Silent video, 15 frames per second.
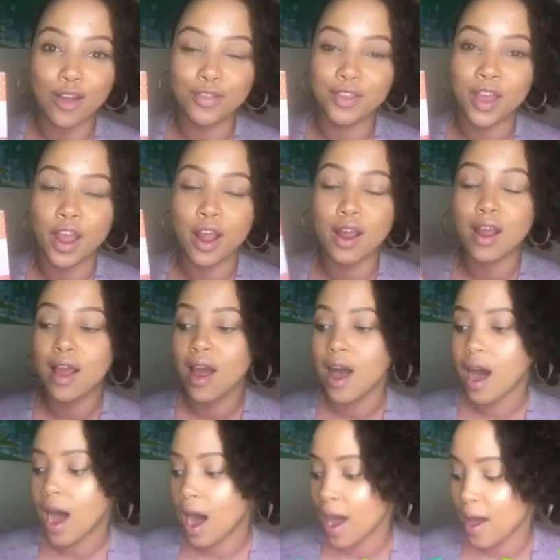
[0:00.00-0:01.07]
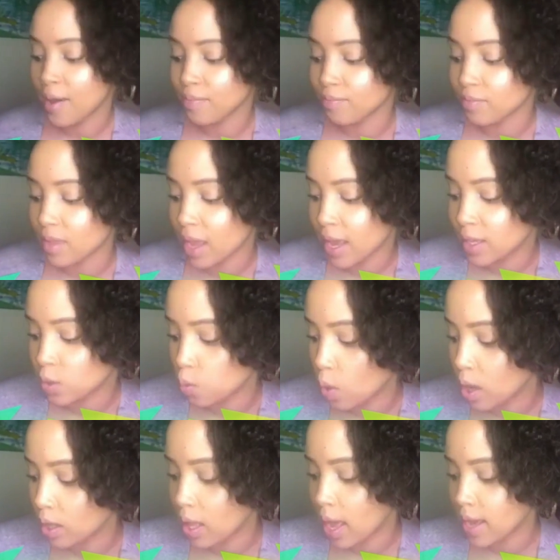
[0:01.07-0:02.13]
there, um, as
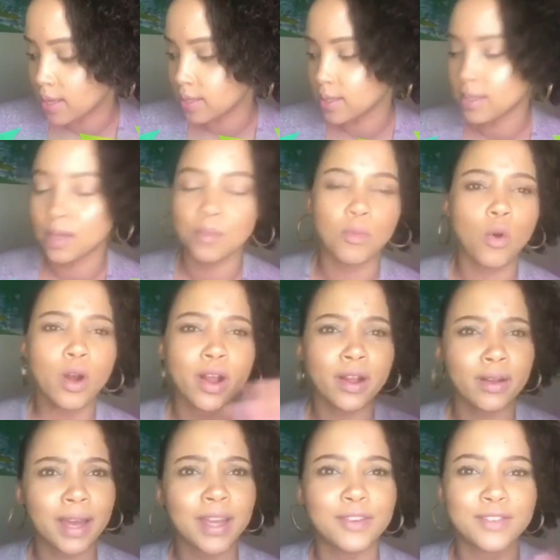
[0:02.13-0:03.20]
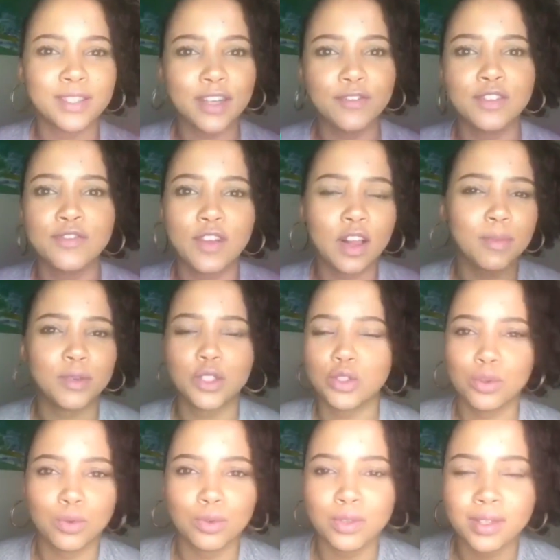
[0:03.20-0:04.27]
well as some more kind of self development
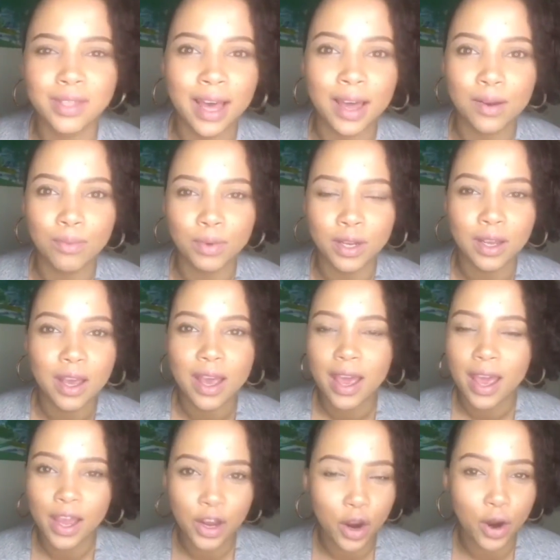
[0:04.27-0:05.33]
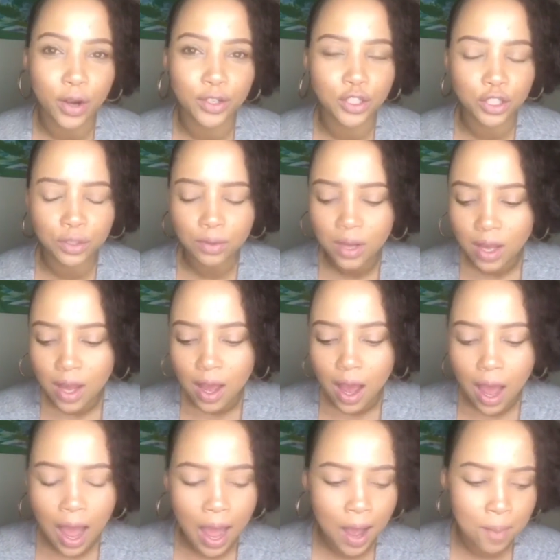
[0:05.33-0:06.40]
tools that would encourage you.
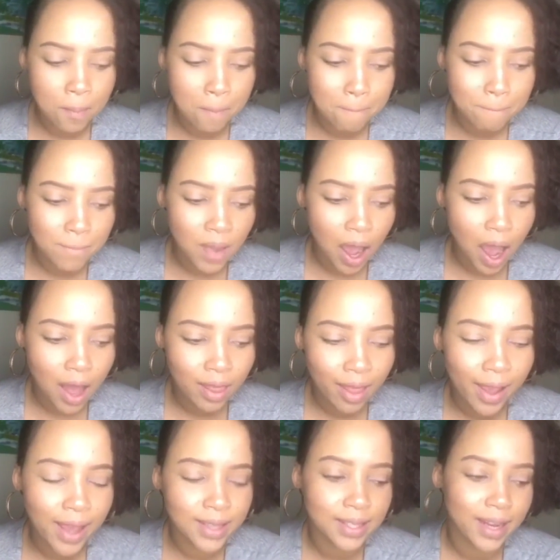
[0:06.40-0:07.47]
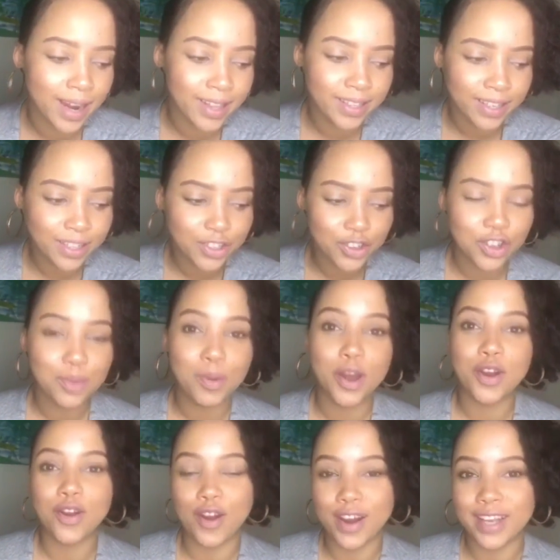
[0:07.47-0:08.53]
Um, like I said, I teach
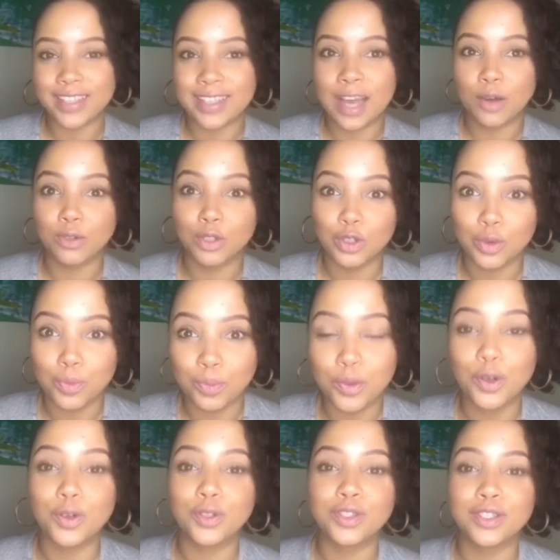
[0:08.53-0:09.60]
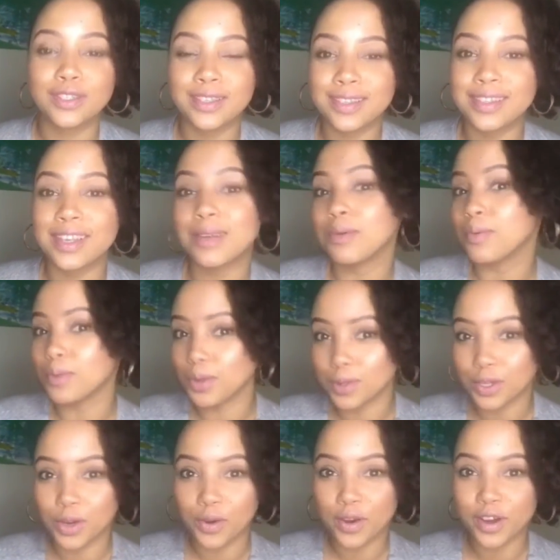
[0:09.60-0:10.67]
independent artists how to build sustainable
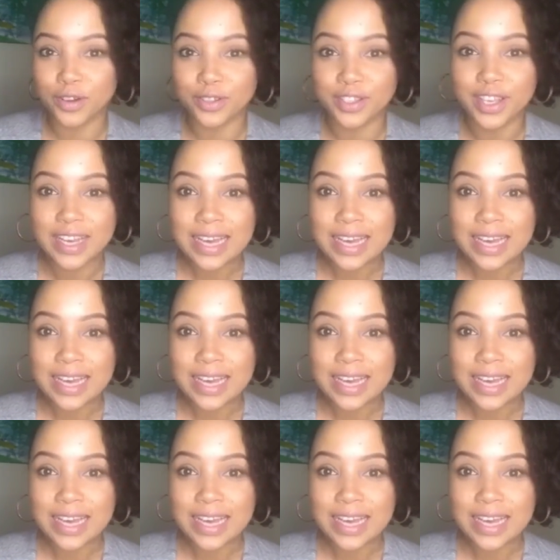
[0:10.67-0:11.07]
music careers